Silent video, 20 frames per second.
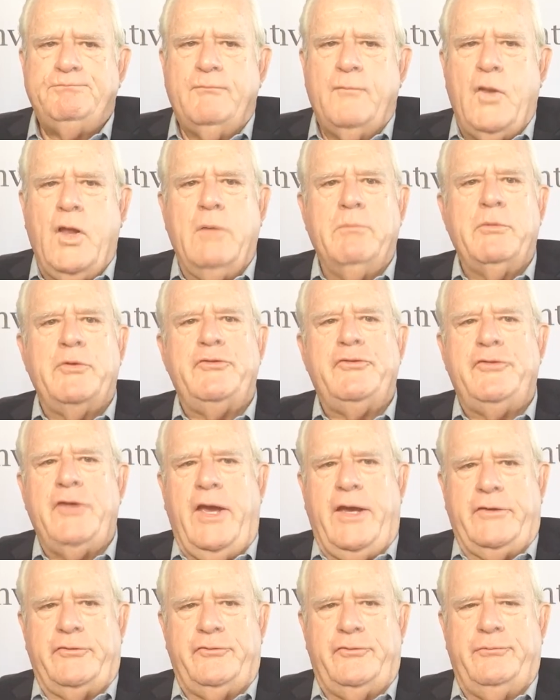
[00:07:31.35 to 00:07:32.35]
Number
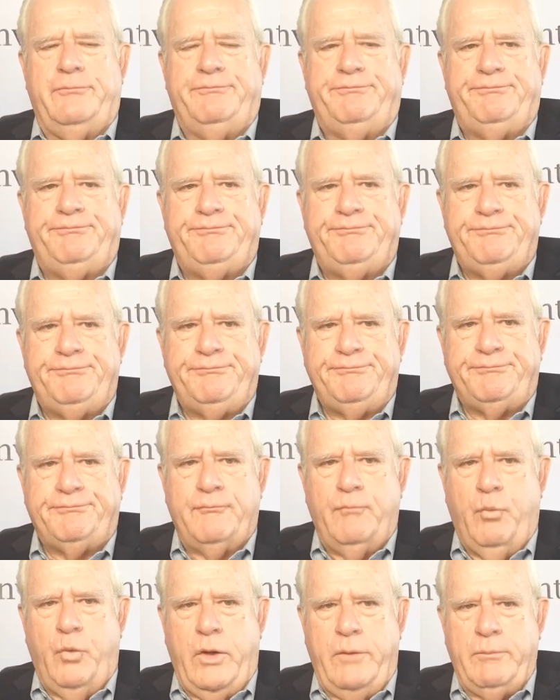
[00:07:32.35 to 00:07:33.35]
6,
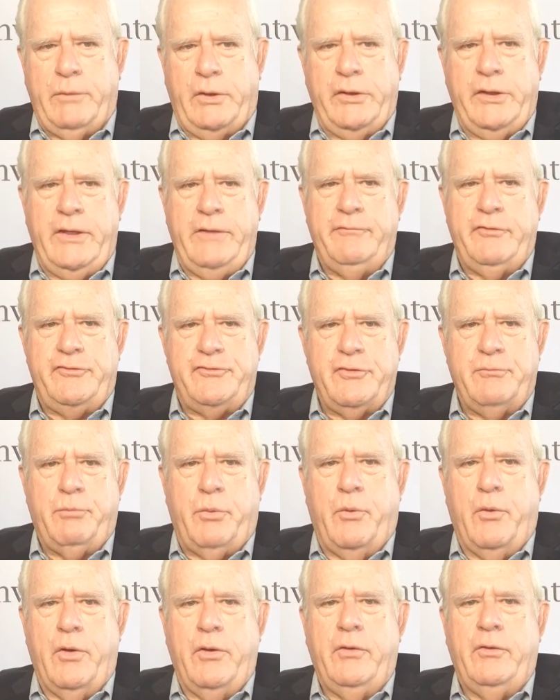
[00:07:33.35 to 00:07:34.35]
we believe it's
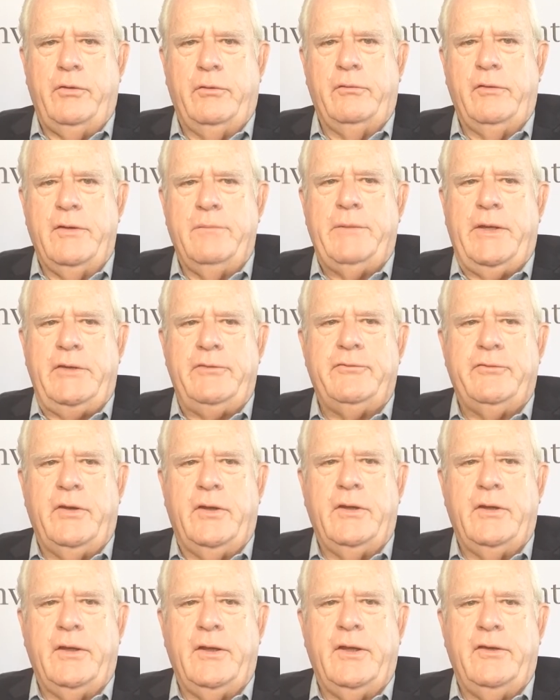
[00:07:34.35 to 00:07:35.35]
important to limit,
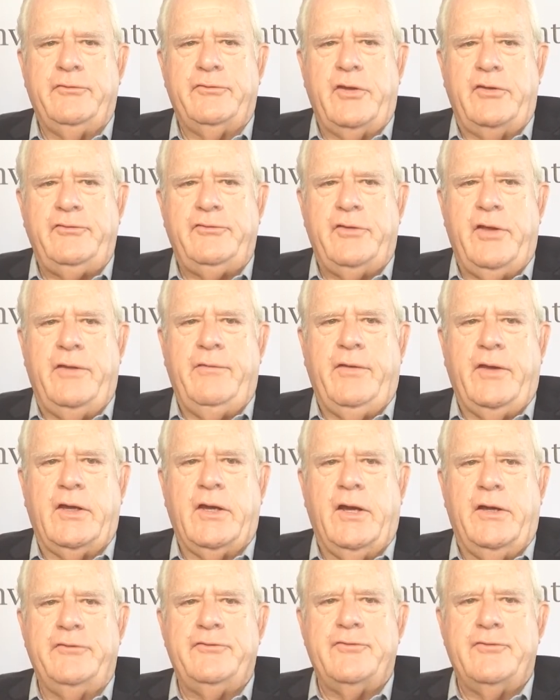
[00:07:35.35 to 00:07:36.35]
as I said, the
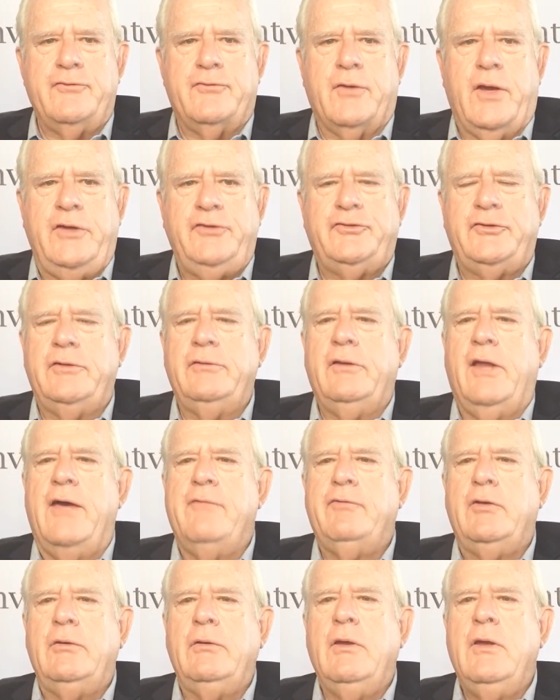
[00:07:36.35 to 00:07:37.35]
concentration
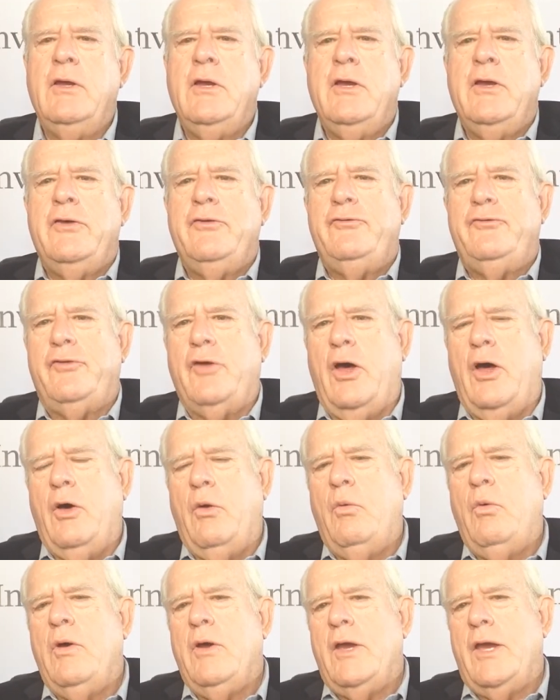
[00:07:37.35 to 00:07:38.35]
level.
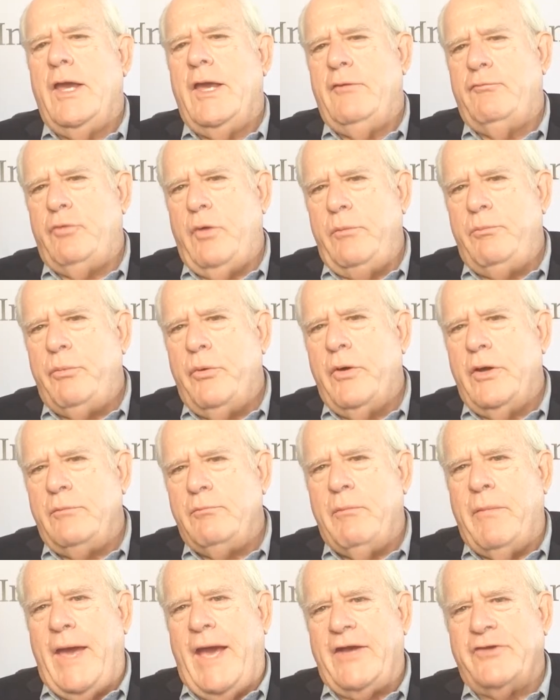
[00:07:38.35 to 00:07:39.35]
So if we put
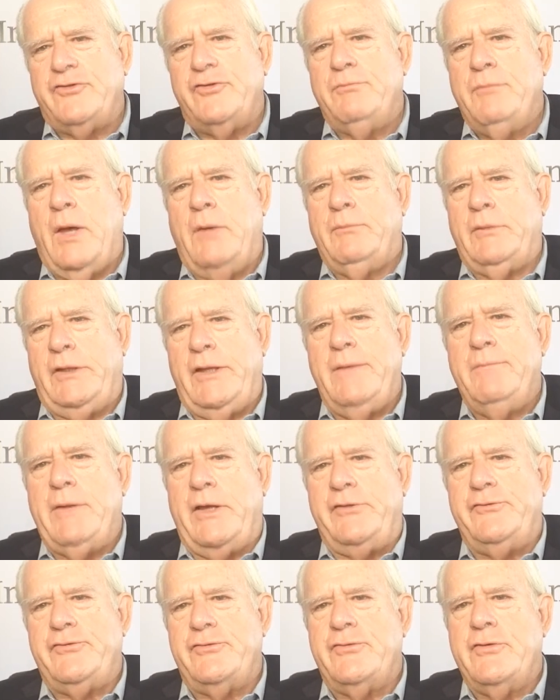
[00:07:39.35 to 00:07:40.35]
maximum
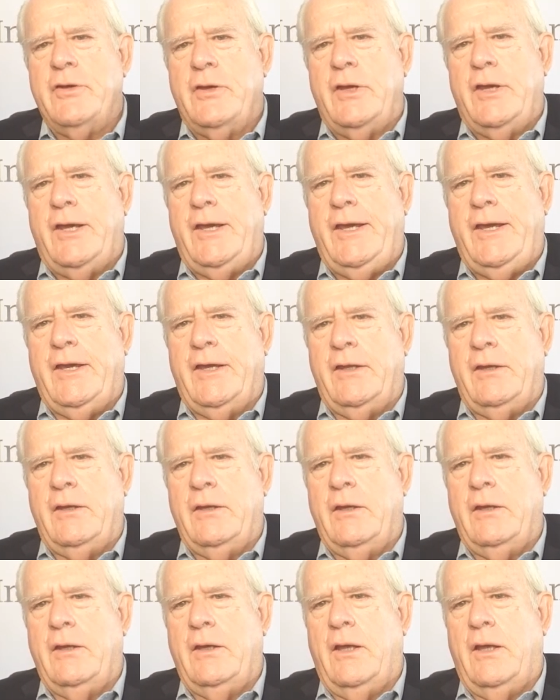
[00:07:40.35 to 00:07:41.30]
limits in